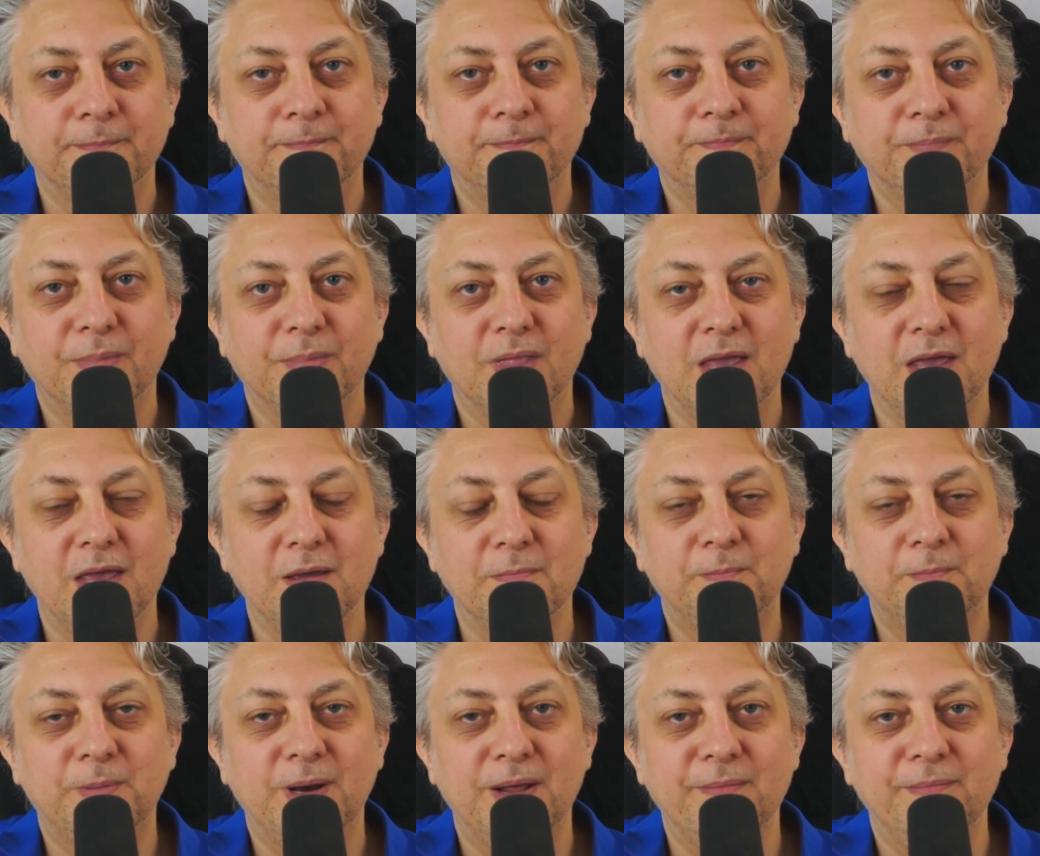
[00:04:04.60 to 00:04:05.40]

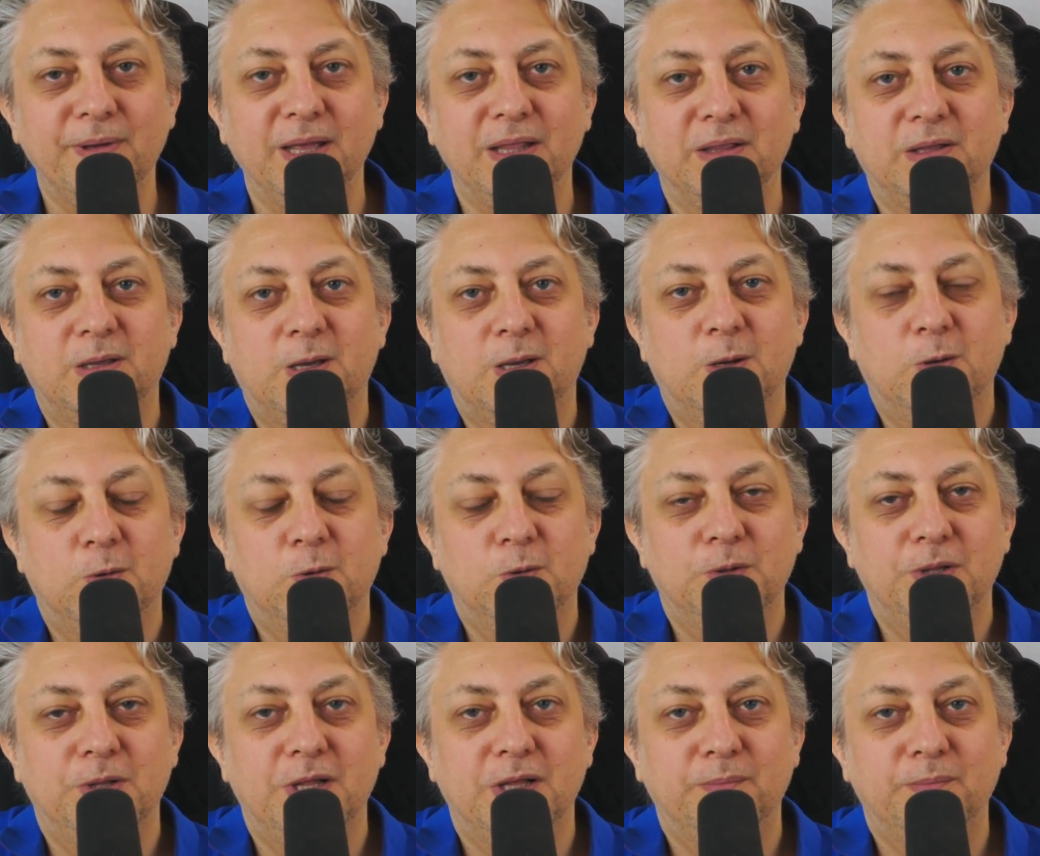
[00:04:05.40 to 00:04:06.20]
implement
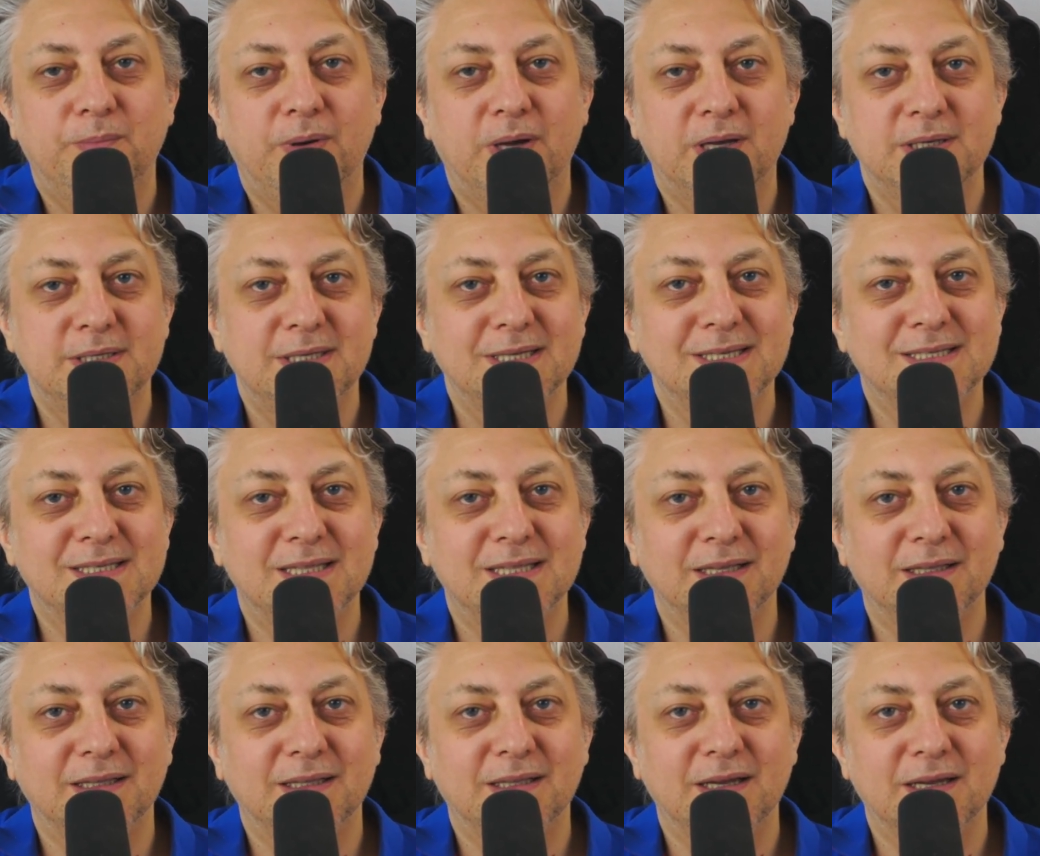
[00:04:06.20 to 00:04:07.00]
code that passes the
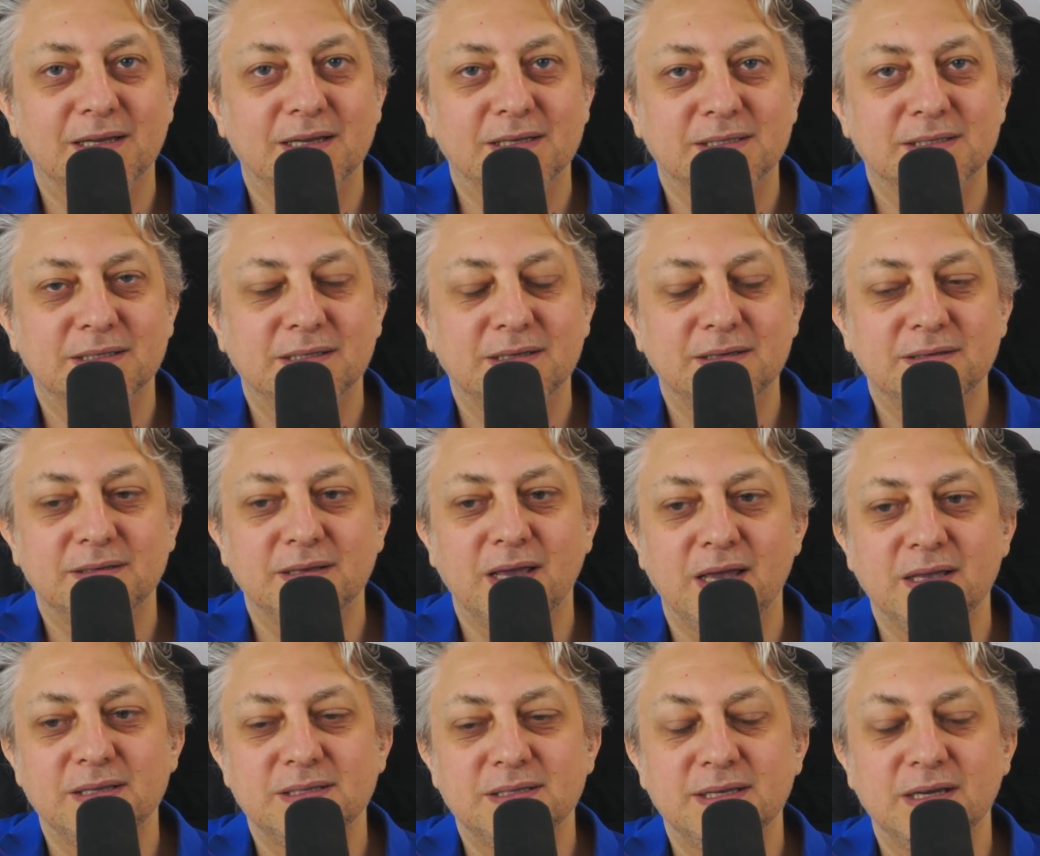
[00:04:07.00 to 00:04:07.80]
test.
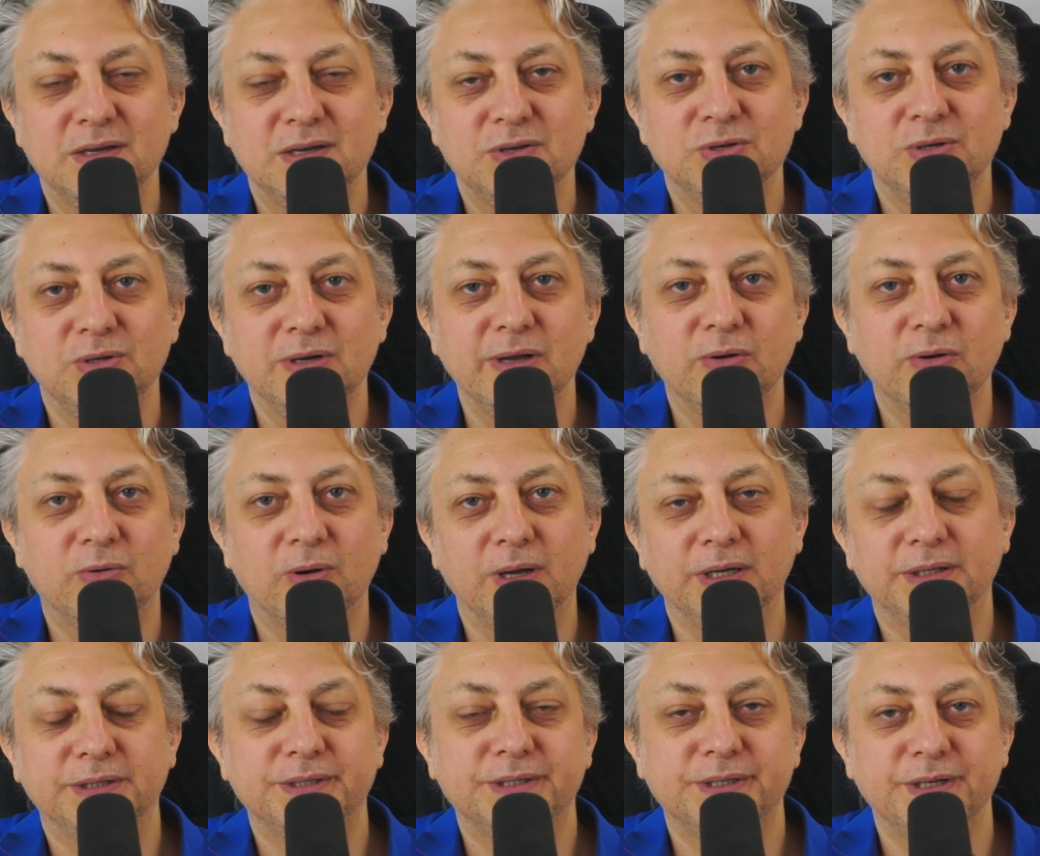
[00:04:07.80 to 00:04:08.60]
It's actually
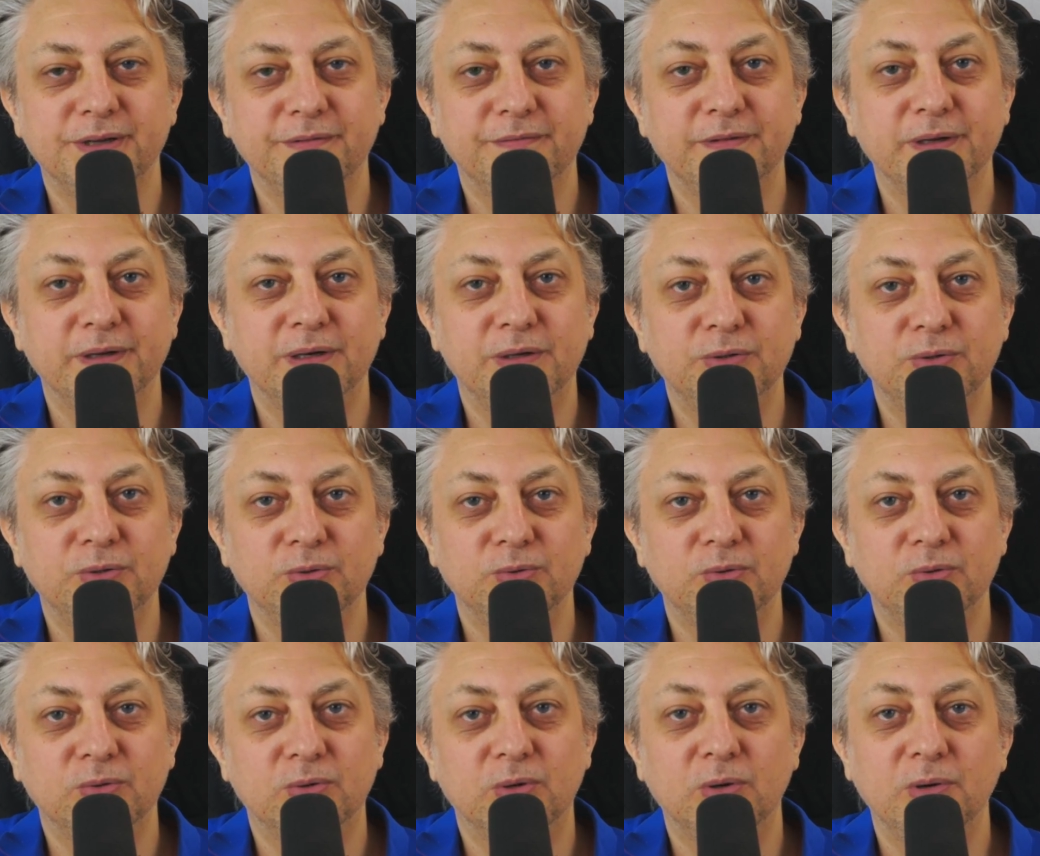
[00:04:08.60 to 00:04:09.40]
quite trivial to
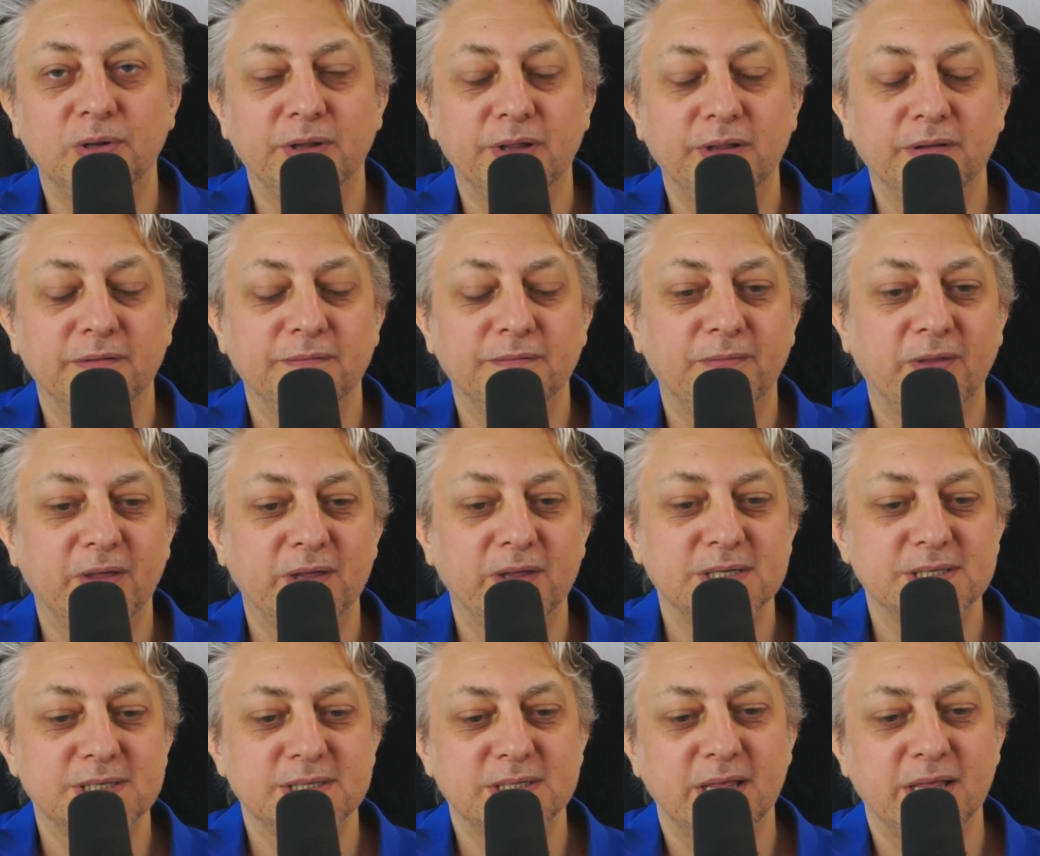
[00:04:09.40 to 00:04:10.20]
do all
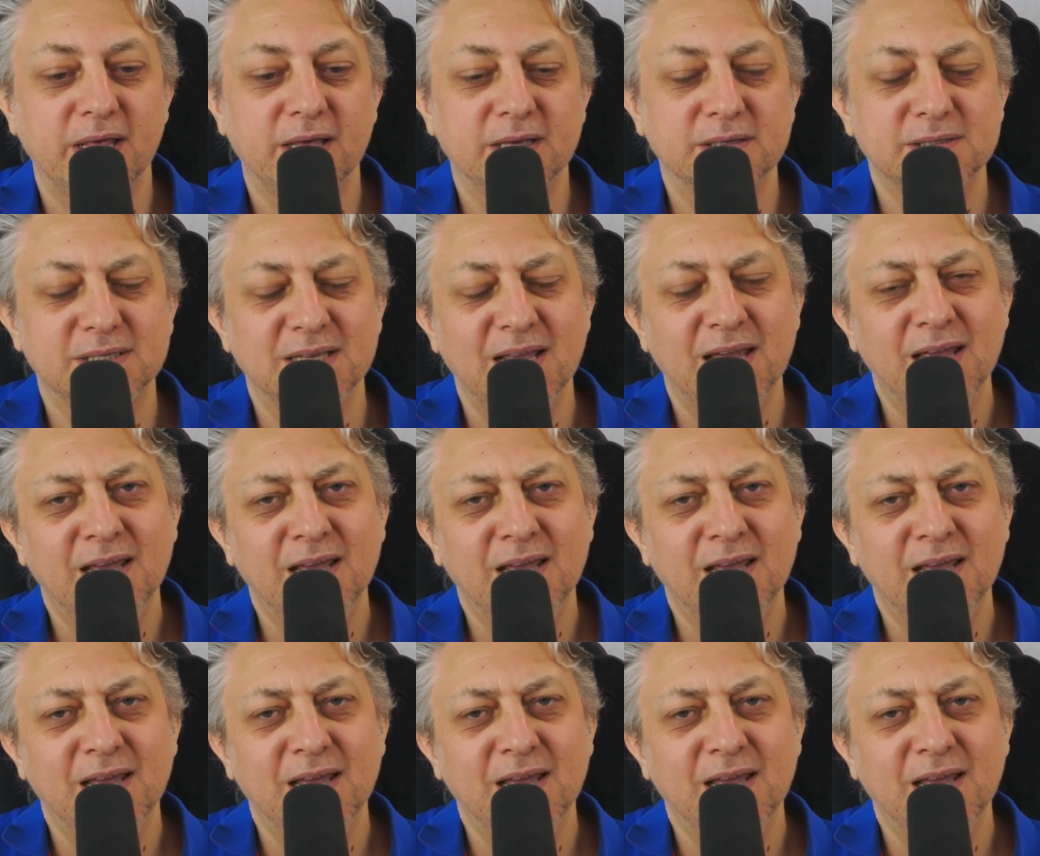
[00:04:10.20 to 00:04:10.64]
these things.